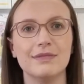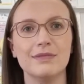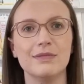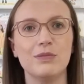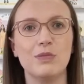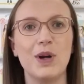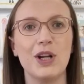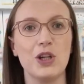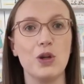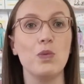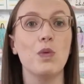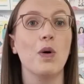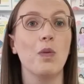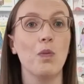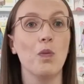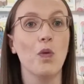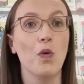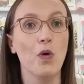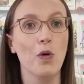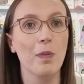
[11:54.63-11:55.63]
when you
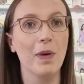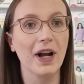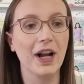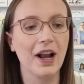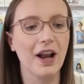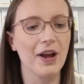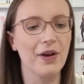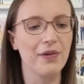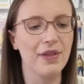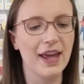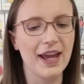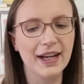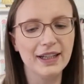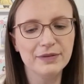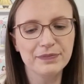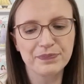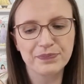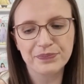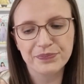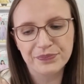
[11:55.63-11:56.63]
want warmer clothing.